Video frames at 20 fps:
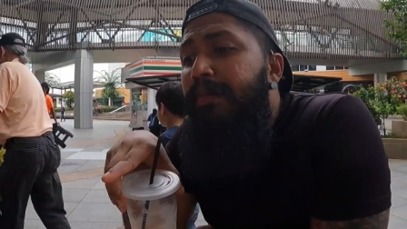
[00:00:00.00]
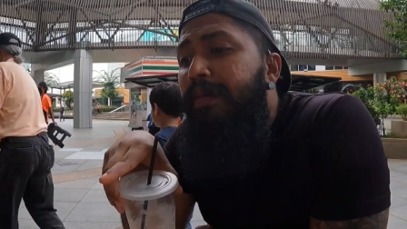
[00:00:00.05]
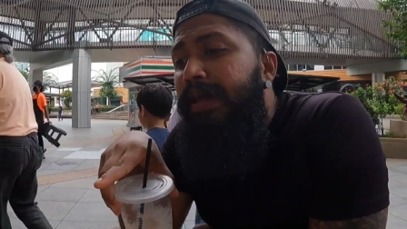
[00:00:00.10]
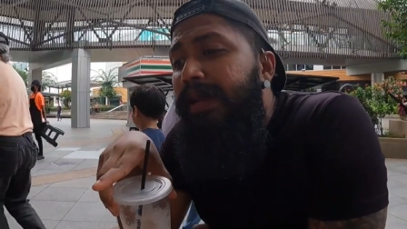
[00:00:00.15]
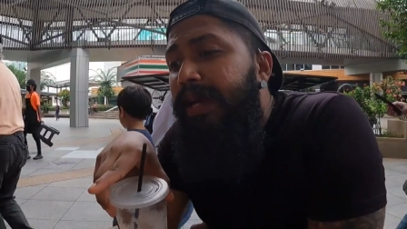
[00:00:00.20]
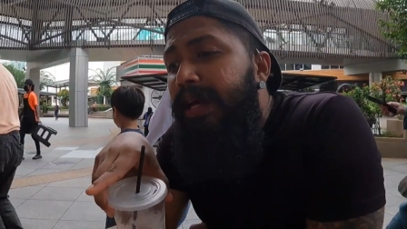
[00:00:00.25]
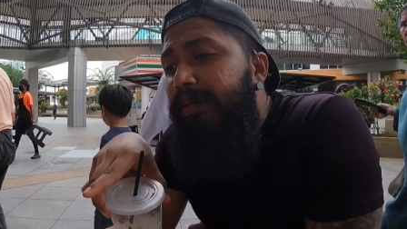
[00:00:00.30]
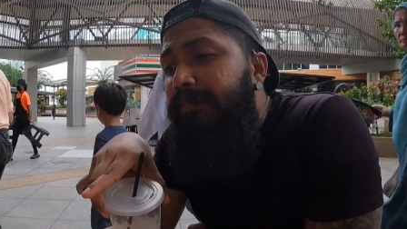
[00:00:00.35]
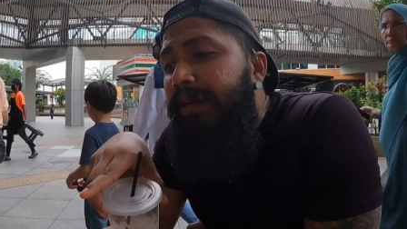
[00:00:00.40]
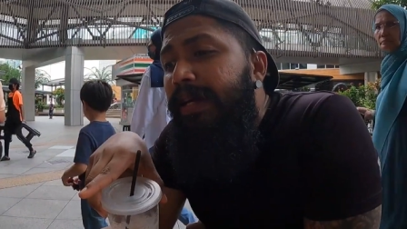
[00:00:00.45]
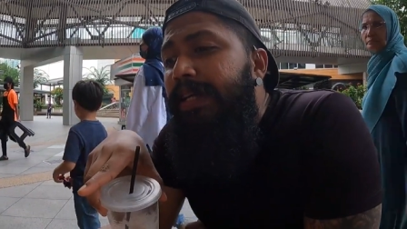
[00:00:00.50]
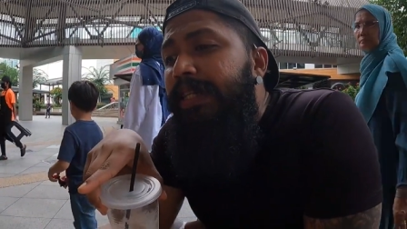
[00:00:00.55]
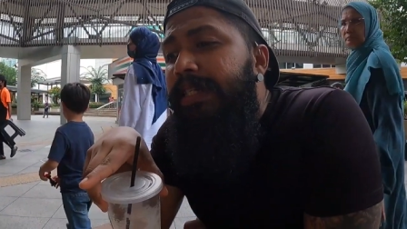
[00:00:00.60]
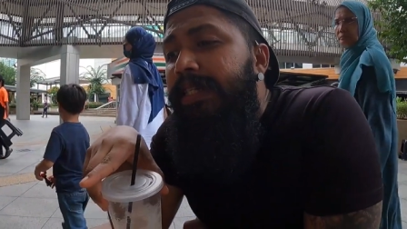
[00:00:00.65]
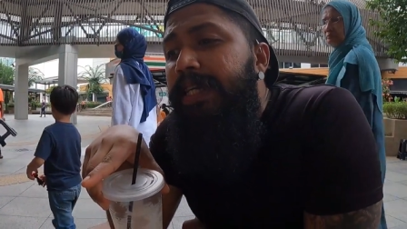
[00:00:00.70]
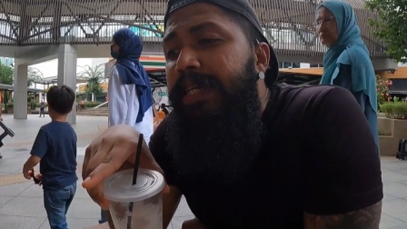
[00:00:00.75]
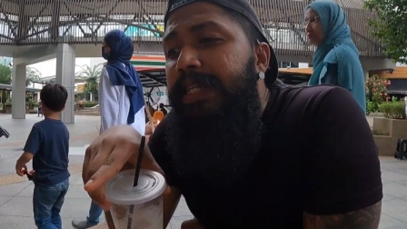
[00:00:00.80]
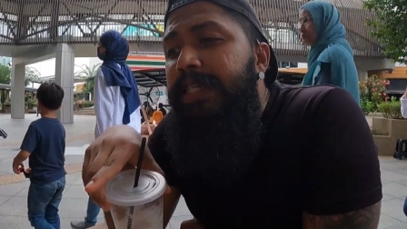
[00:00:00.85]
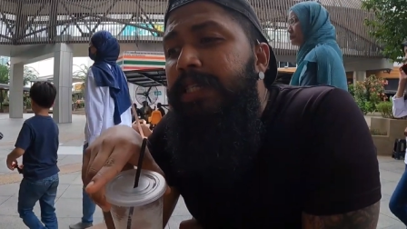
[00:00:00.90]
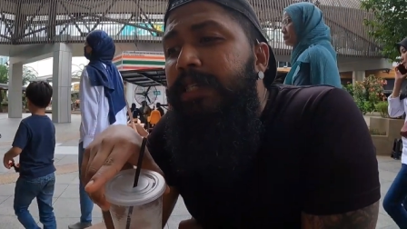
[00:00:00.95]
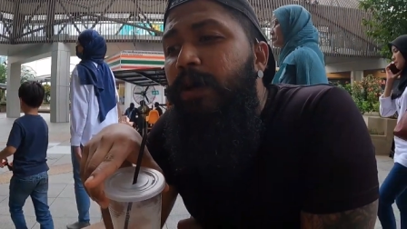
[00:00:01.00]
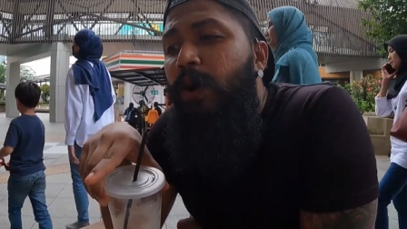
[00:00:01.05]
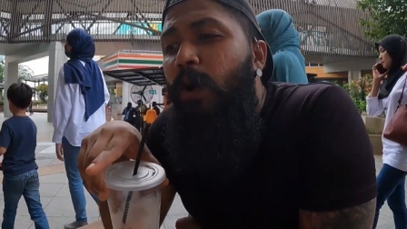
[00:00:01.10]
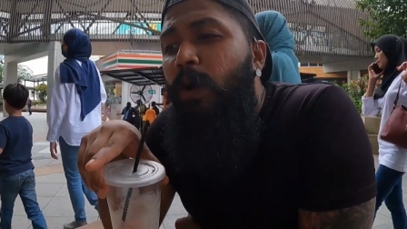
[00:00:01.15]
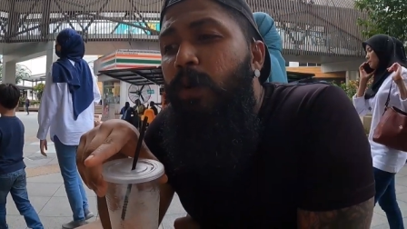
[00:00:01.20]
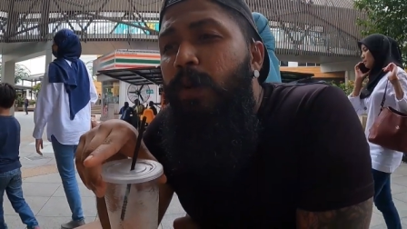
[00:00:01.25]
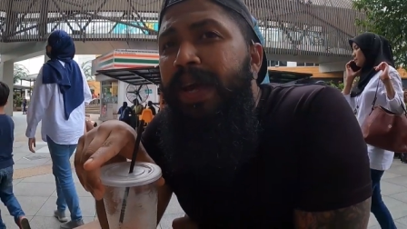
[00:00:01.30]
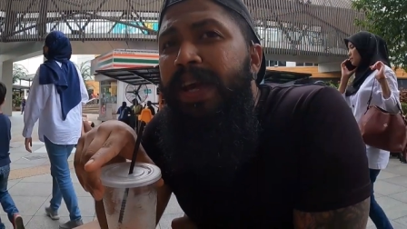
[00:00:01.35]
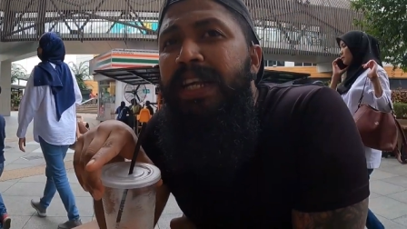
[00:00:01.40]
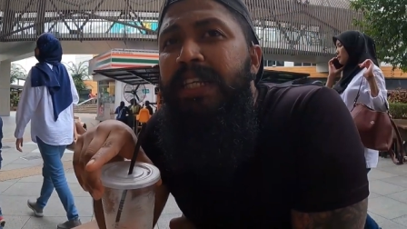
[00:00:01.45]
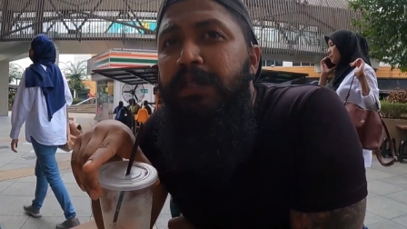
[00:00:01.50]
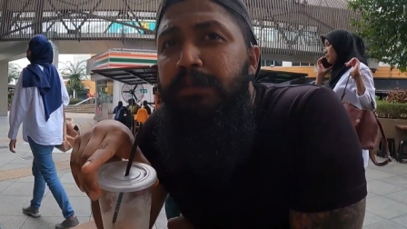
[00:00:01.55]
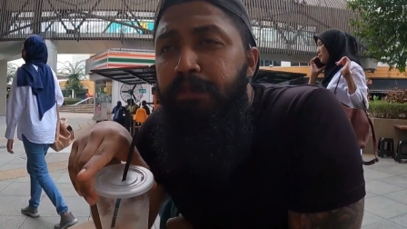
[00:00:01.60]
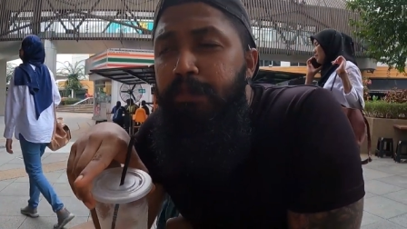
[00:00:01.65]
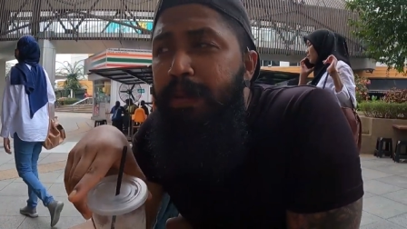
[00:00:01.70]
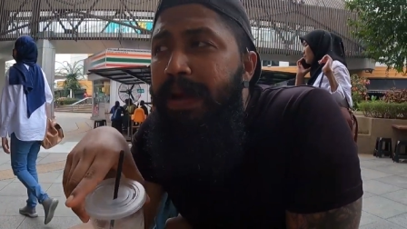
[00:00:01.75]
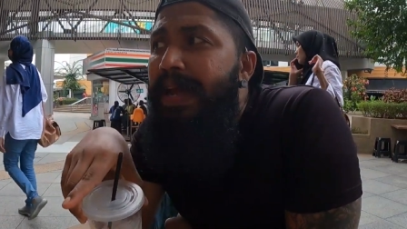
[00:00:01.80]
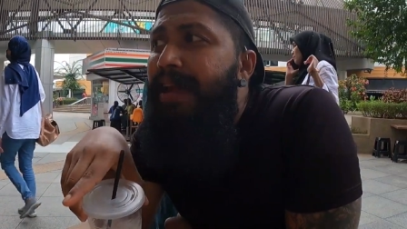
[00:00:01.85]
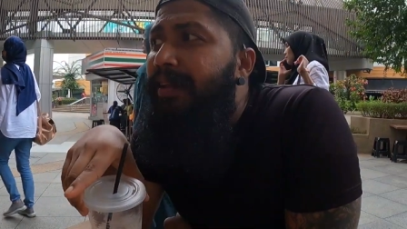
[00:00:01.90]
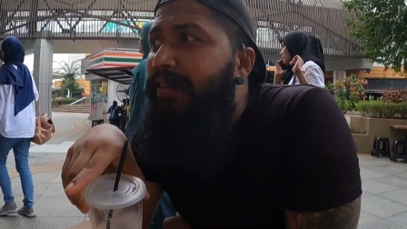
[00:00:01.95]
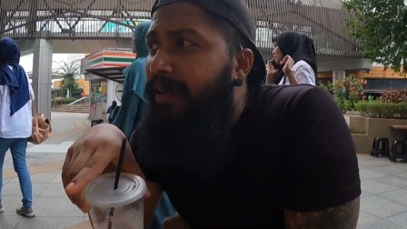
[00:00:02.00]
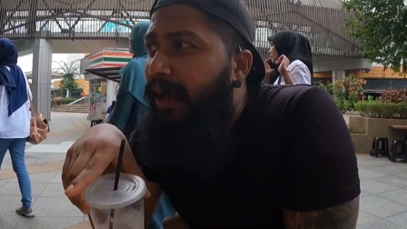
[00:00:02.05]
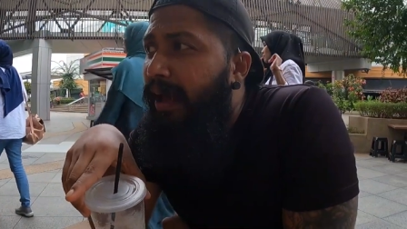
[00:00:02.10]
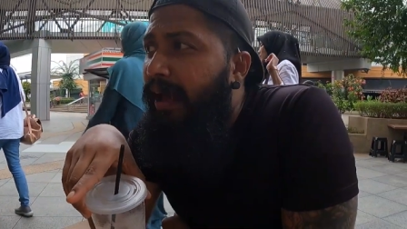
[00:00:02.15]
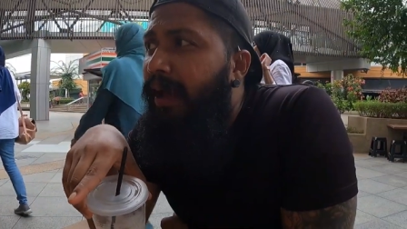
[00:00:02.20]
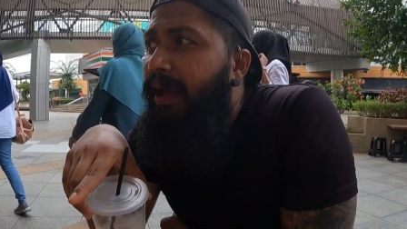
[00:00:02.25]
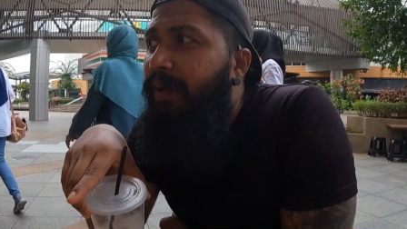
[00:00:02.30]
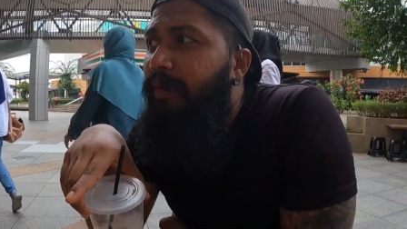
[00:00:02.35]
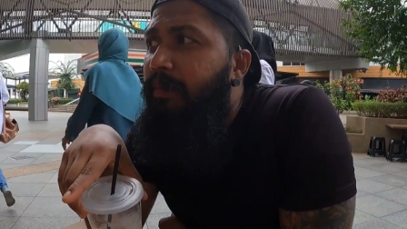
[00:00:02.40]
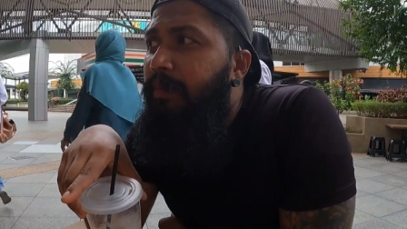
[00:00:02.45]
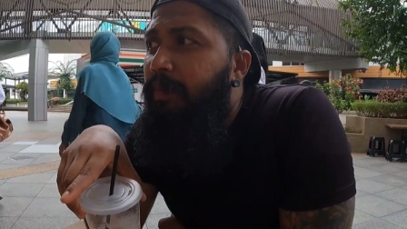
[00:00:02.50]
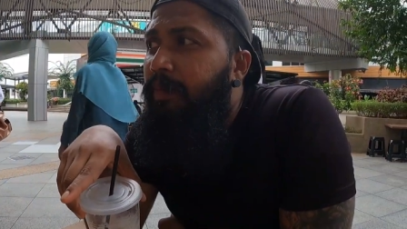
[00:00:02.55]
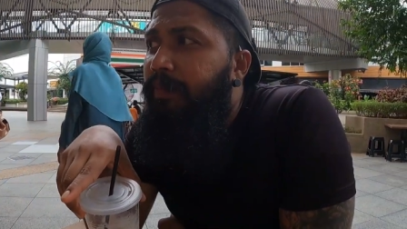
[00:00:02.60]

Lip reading: I mean, and it's always been there.